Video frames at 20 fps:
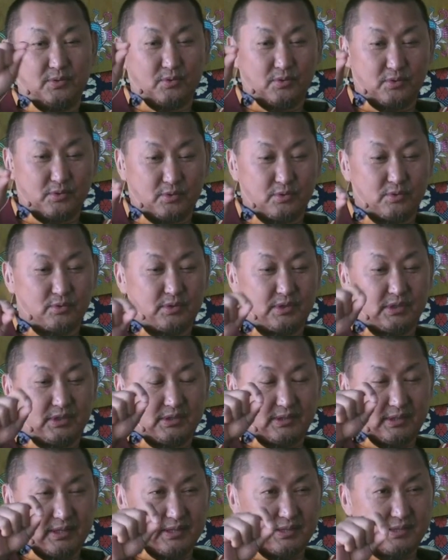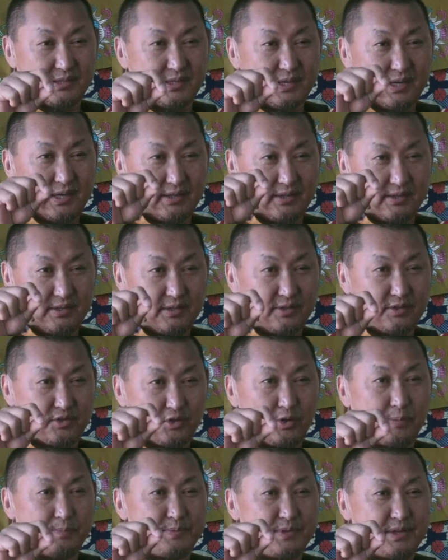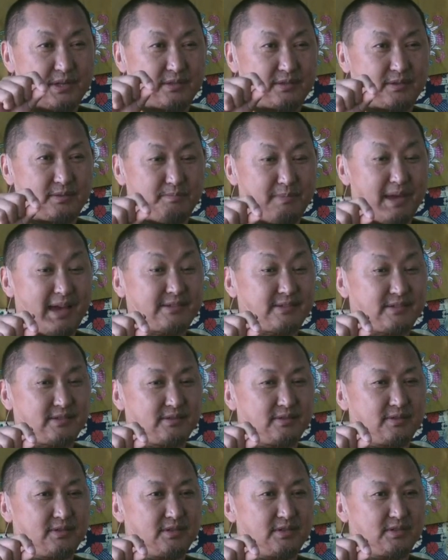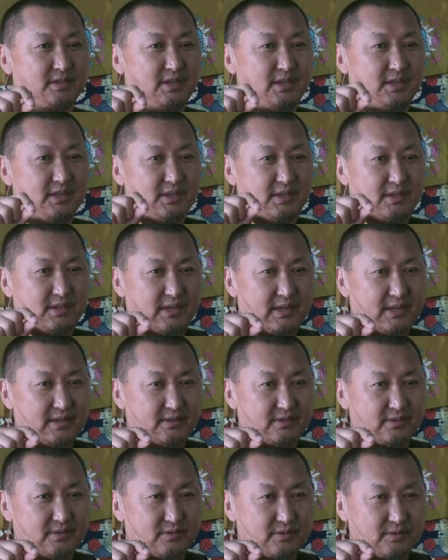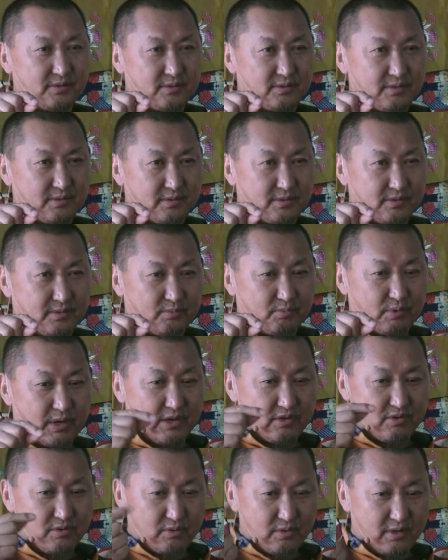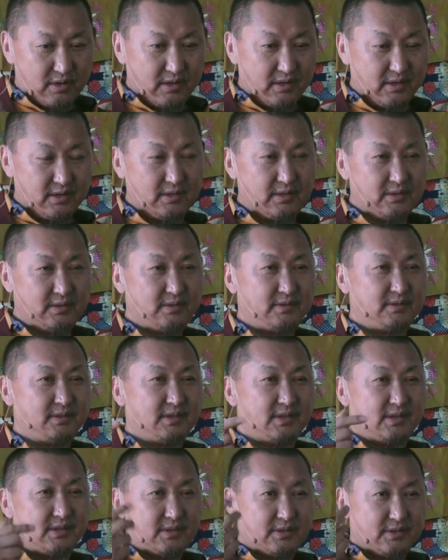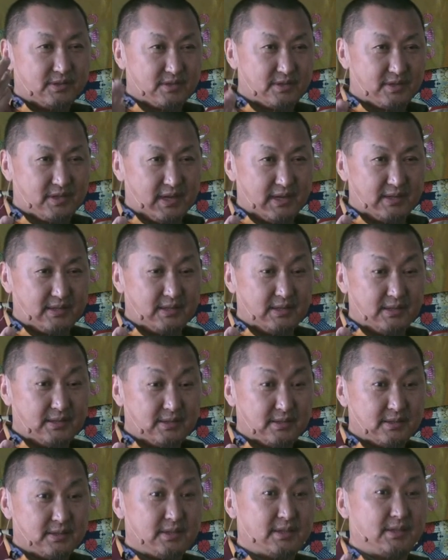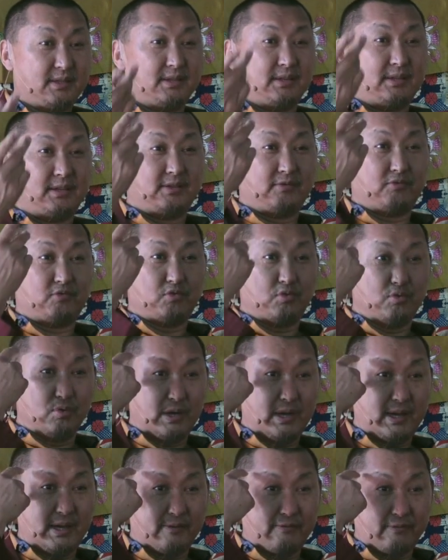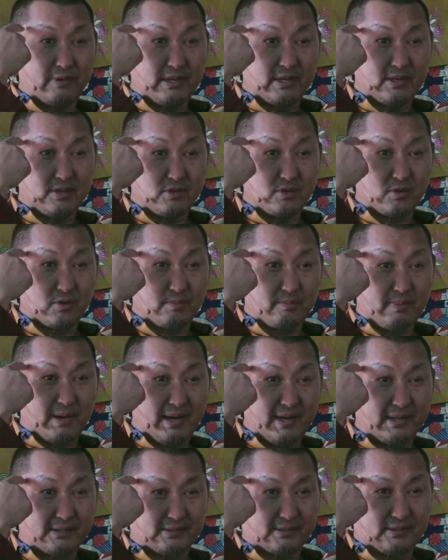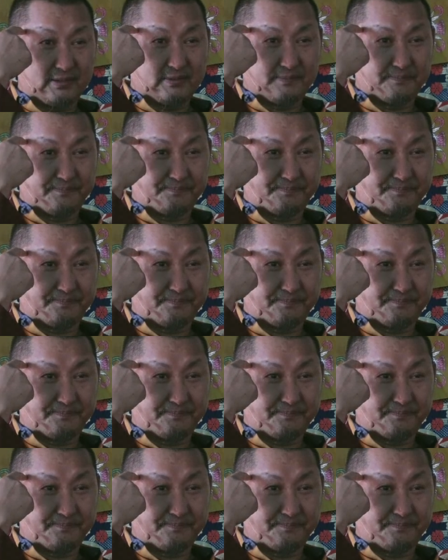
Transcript: Also, this inside this subject matter is, and when you learn. Studies, if you have in your mind.